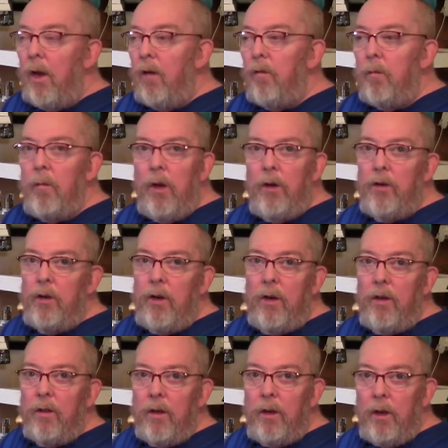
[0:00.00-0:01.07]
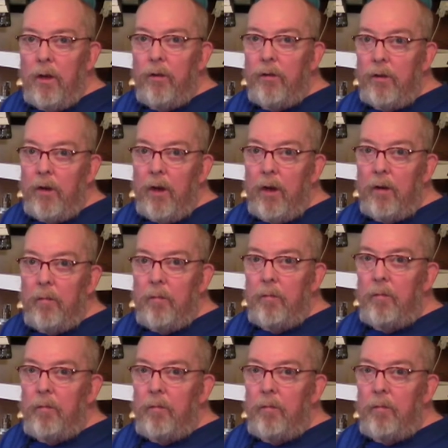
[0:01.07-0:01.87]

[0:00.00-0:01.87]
Haven't measured anything else yet.